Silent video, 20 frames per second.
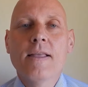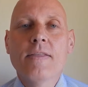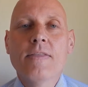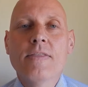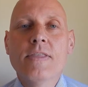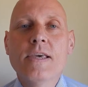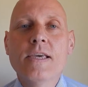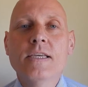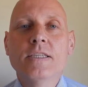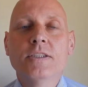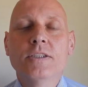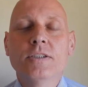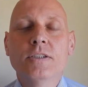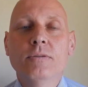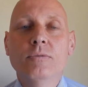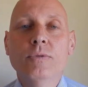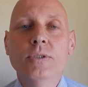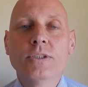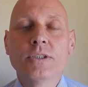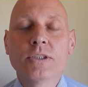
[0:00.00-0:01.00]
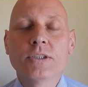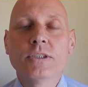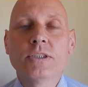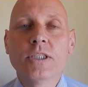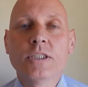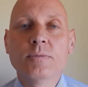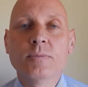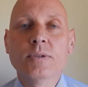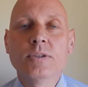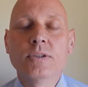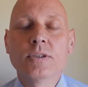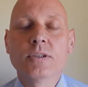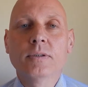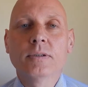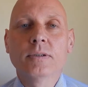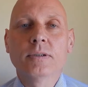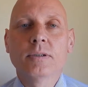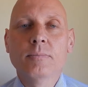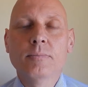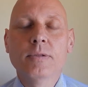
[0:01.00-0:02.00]
there's risk assessments
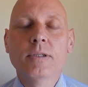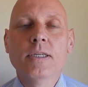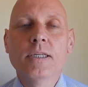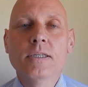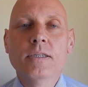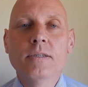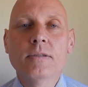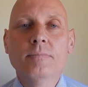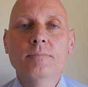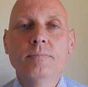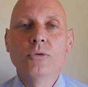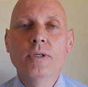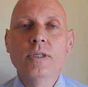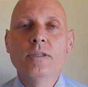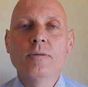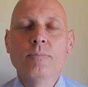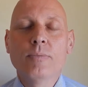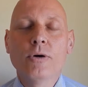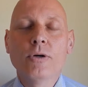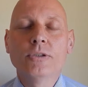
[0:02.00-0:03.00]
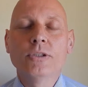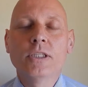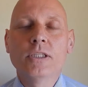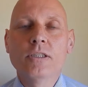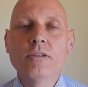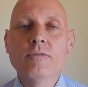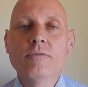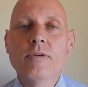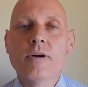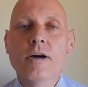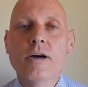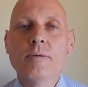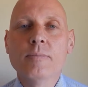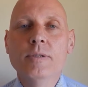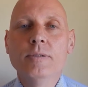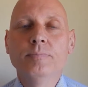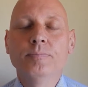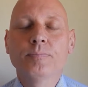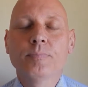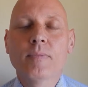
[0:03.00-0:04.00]
completed. We're in the project
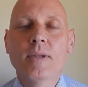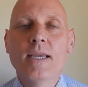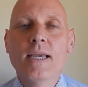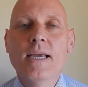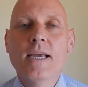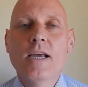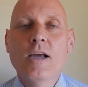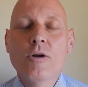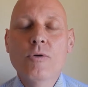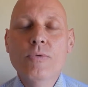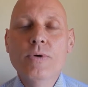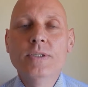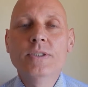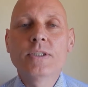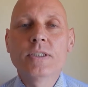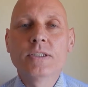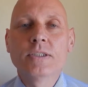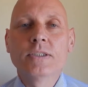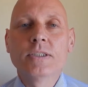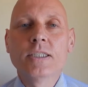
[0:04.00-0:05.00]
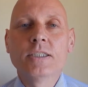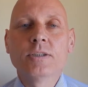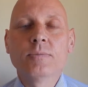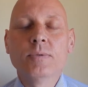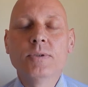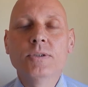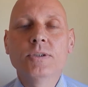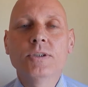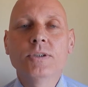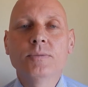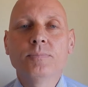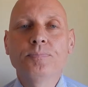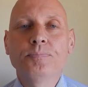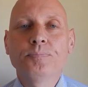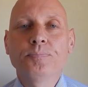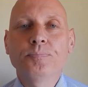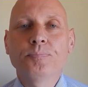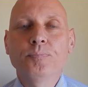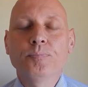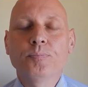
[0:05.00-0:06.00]
environment. Risk assessments
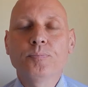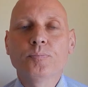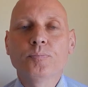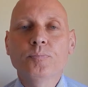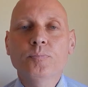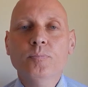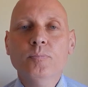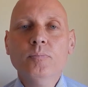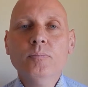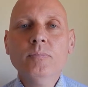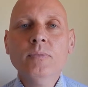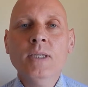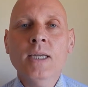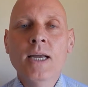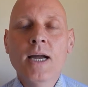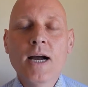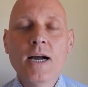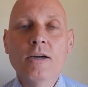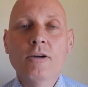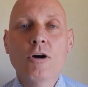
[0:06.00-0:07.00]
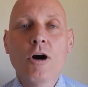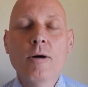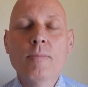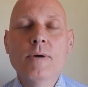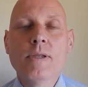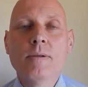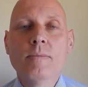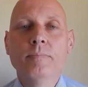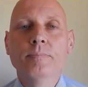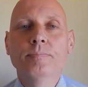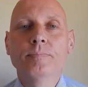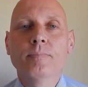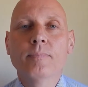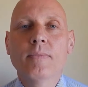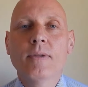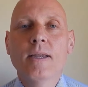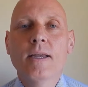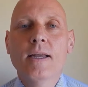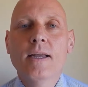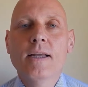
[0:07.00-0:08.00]
are common.
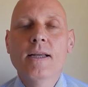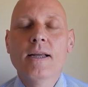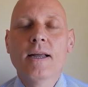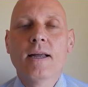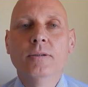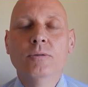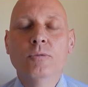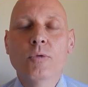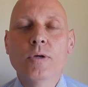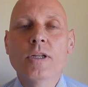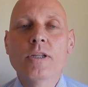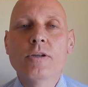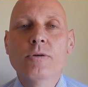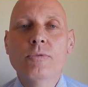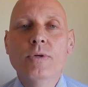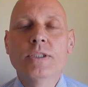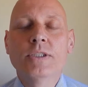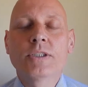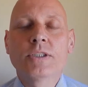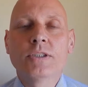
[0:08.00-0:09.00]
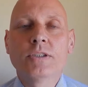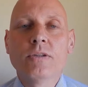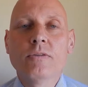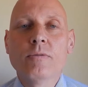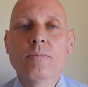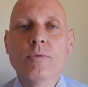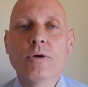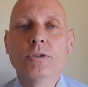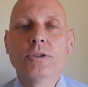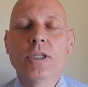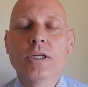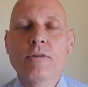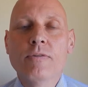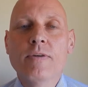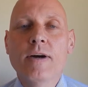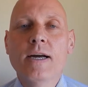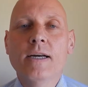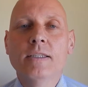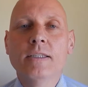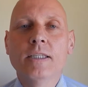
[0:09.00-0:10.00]
What are the risks of the project
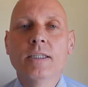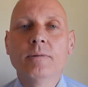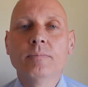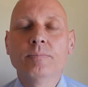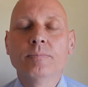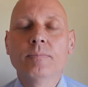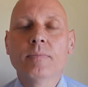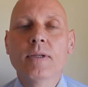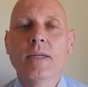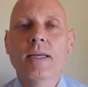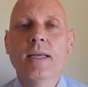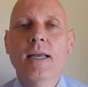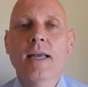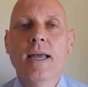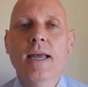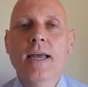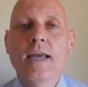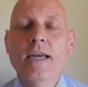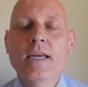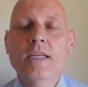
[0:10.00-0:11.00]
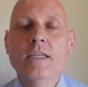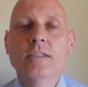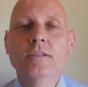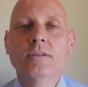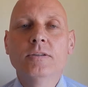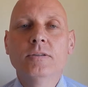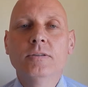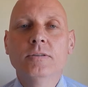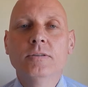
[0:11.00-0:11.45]
failing? And